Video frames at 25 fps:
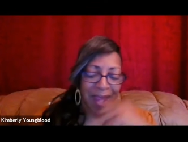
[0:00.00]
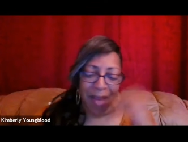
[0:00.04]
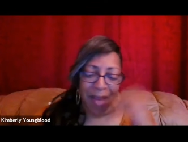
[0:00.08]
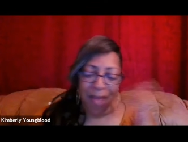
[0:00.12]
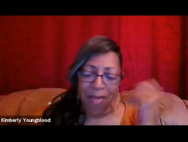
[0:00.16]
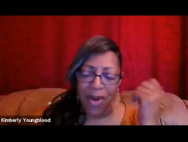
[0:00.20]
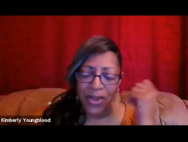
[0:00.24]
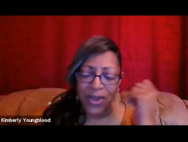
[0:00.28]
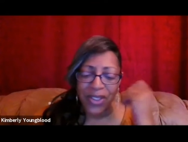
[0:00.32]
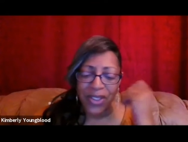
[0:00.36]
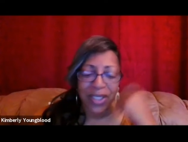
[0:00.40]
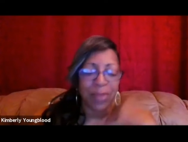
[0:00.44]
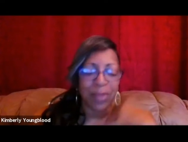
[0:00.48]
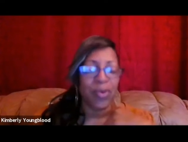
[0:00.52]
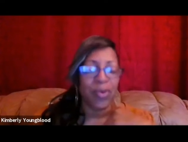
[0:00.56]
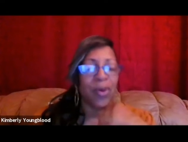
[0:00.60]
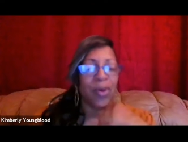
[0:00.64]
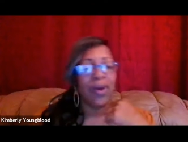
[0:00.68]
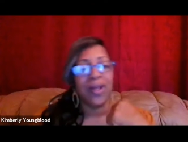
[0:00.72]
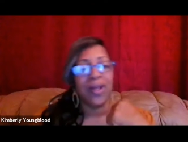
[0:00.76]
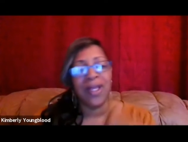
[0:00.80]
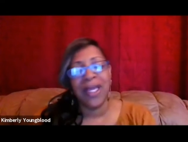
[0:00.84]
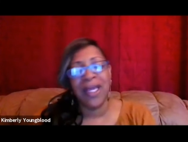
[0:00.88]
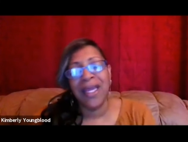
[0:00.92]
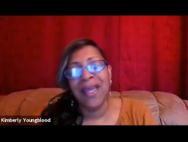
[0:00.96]
most
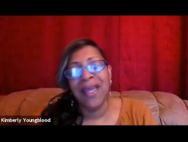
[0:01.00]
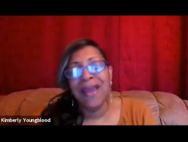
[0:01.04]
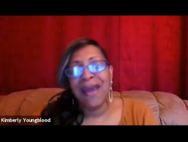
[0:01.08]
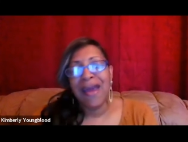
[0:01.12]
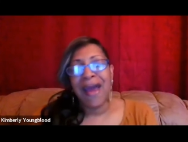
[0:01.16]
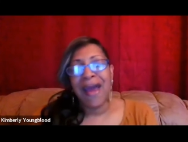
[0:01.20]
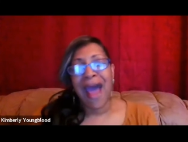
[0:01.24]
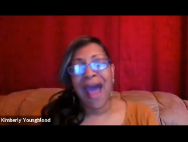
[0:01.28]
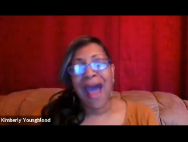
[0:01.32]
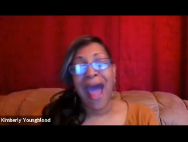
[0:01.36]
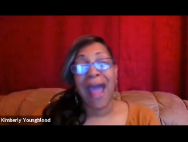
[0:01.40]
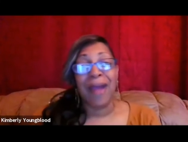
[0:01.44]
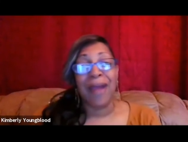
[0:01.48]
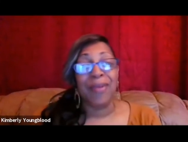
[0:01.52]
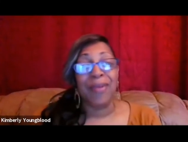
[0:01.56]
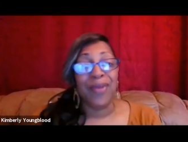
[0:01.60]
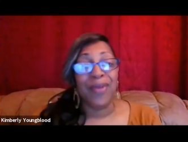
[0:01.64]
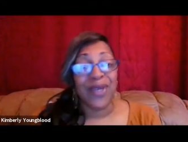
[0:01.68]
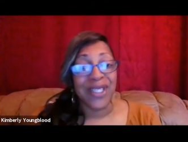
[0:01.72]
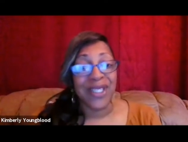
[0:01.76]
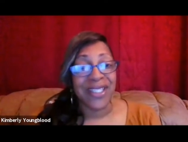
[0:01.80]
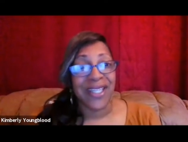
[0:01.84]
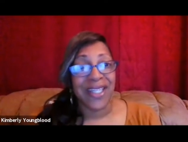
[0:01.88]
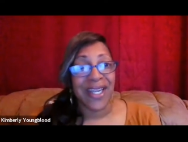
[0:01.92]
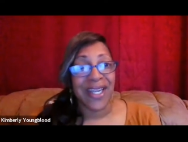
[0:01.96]
importantly, I
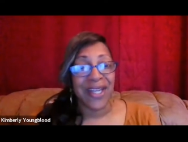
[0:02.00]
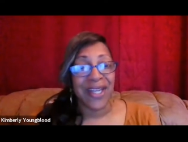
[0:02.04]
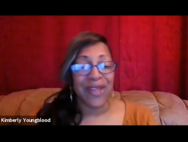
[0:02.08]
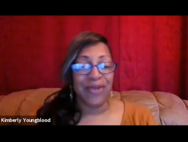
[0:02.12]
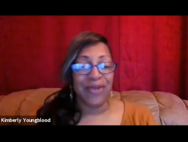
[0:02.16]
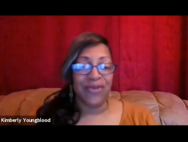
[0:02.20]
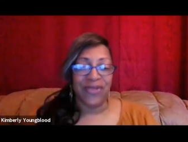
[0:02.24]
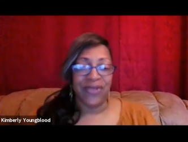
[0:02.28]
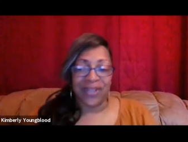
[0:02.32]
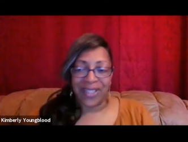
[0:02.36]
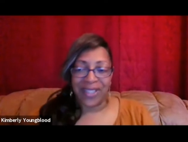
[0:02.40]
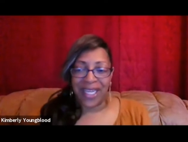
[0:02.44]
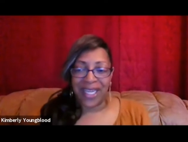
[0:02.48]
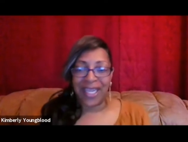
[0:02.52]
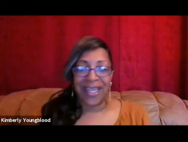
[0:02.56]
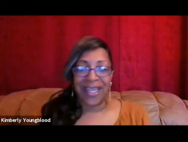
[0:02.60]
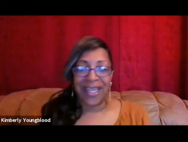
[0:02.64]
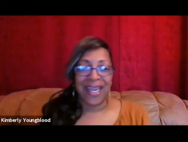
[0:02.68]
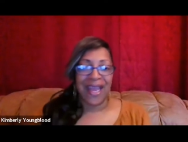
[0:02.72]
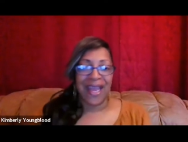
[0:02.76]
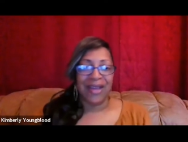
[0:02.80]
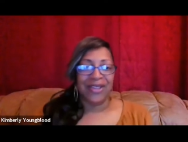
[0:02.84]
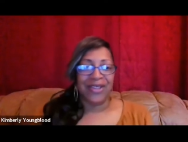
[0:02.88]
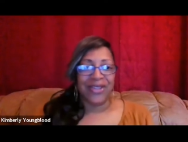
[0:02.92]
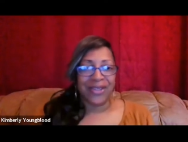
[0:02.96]
appreciate you for
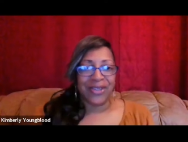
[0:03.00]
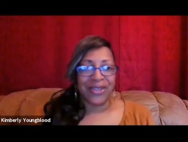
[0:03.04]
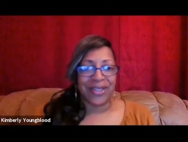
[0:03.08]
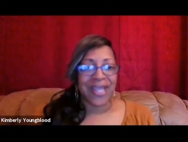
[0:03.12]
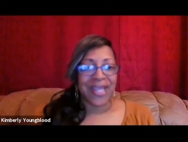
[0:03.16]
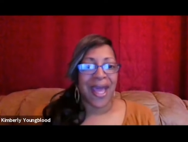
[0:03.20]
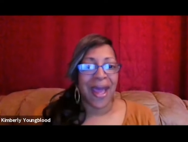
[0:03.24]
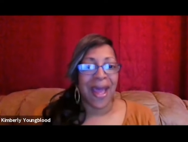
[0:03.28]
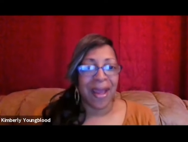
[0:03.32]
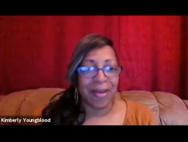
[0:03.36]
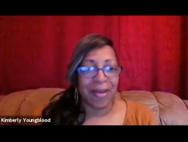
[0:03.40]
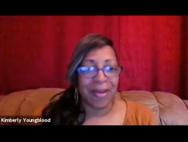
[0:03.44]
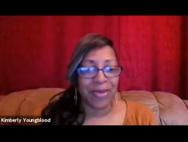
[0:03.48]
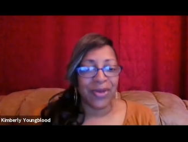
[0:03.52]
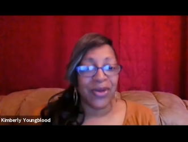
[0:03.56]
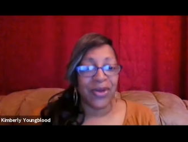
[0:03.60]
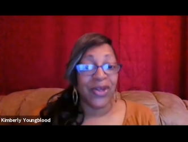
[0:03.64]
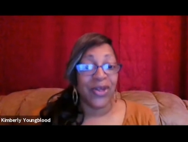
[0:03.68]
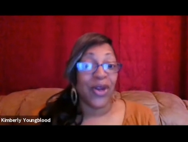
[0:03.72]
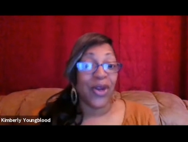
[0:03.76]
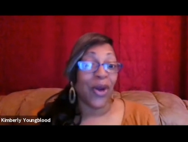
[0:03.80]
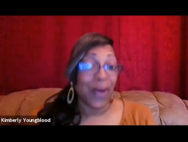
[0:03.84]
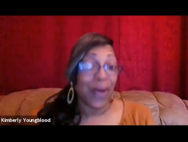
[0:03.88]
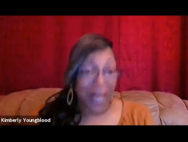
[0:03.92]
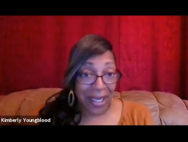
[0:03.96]
taking out your time
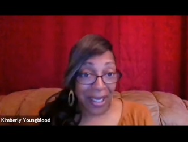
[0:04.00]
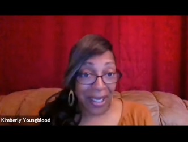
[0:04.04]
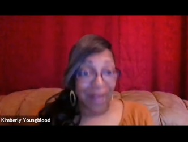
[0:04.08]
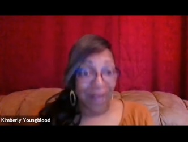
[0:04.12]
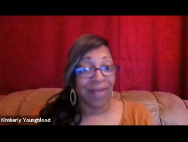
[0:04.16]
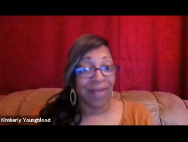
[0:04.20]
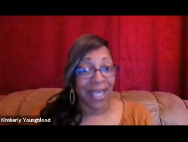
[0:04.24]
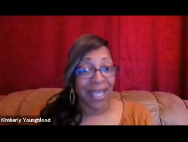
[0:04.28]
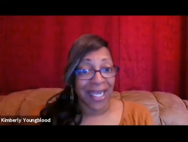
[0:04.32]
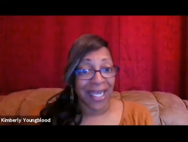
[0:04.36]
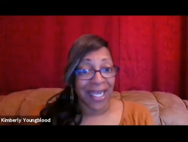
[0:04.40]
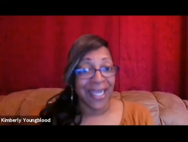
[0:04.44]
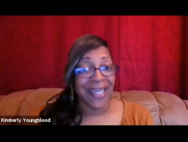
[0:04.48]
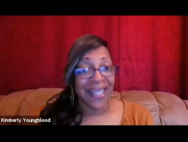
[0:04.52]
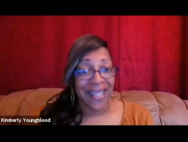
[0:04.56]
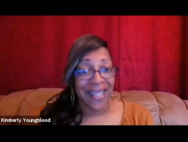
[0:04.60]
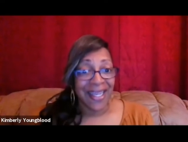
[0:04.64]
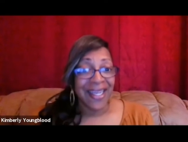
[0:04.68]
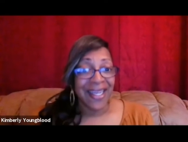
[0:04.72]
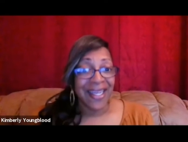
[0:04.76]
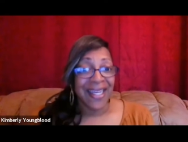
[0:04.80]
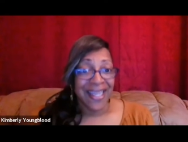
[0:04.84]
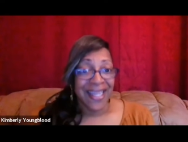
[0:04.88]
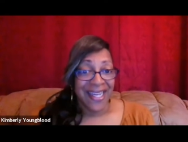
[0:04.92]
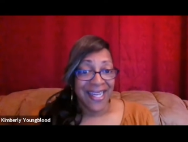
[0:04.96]
during your evening
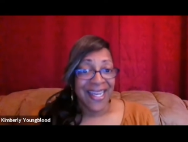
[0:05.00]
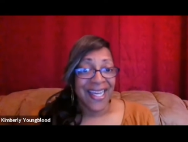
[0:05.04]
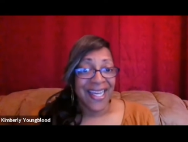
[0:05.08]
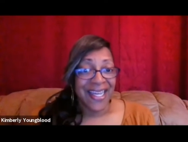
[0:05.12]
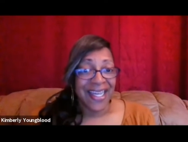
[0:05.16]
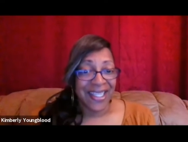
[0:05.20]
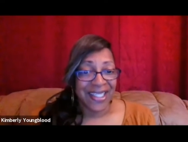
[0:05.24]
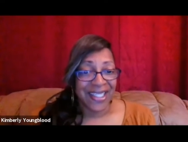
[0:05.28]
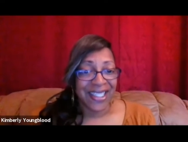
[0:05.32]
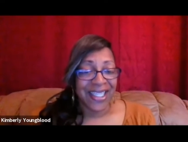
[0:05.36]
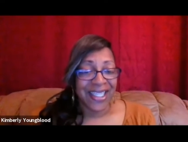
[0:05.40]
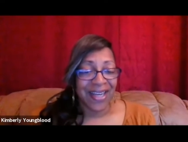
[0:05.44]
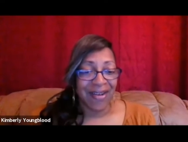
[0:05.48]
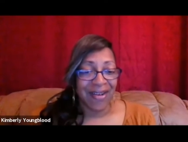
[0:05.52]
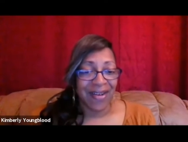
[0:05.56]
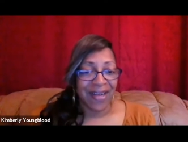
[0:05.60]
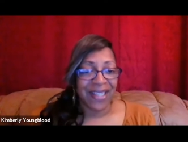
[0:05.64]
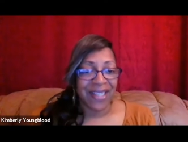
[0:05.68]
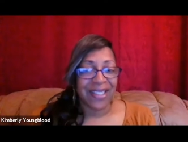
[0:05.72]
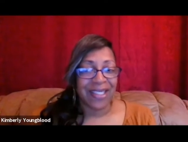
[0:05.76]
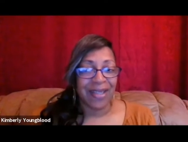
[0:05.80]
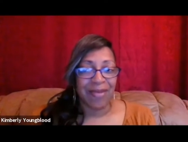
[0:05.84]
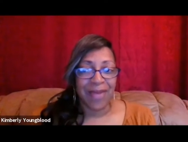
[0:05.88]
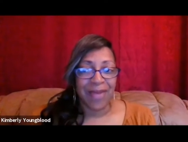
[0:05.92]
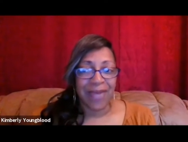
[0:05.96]
and
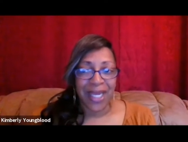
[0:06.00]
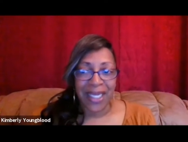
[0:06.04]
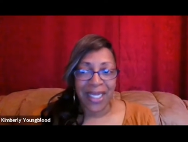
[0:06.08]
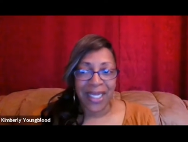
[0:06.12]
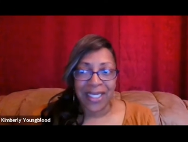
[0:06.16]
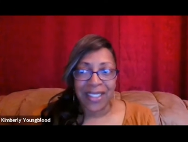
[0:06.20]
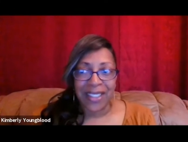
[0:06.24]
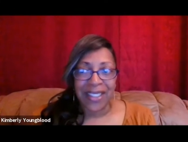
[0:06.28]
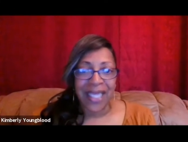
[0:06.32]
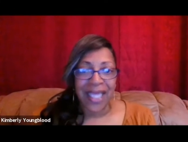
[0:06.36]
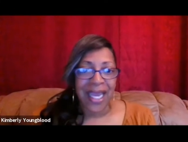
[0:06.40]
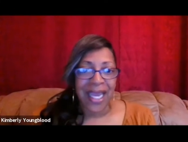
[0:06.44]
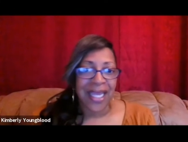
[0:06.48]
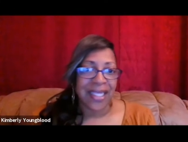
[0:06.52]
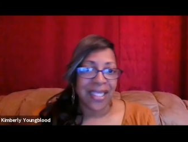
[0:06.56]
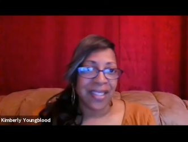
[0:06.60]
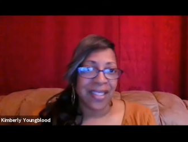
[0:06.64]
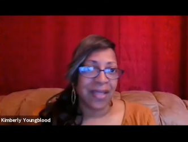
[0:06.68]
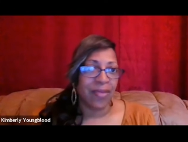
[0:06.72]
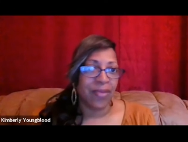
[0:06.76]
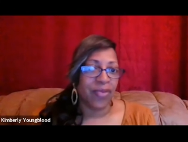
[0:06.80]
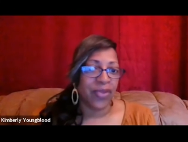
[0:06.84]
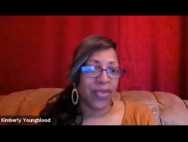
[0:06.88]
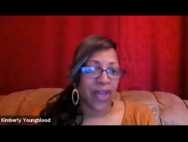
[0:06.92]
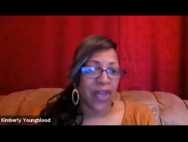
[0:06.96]
sharing some insights,
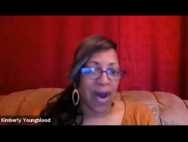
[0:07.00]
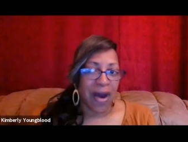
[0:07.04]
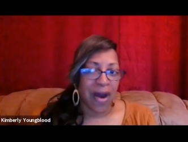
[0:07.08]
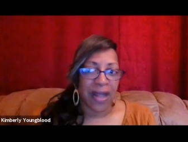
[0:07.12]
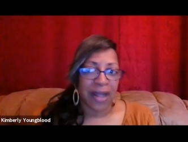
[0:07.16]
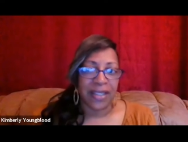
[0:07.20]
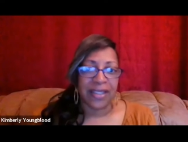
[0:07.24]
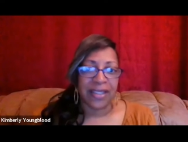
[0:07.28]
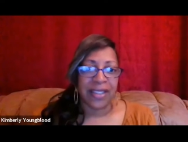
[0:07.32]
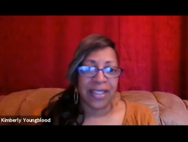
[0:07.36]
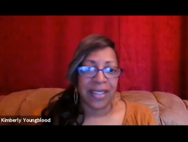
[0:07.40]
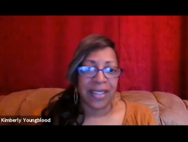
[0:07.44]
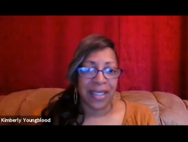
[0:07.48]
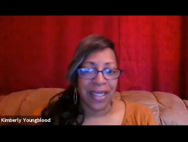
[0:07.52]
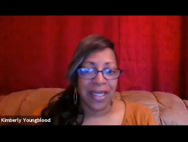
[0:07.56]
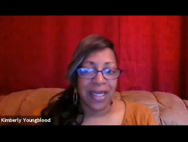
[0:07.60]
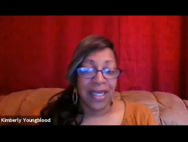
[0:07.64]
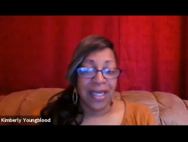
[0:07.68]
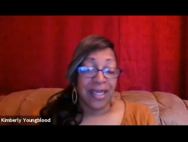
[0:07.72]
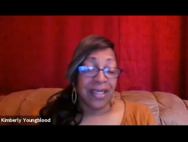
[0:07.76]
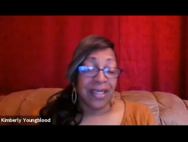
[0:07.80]
some thoughts, and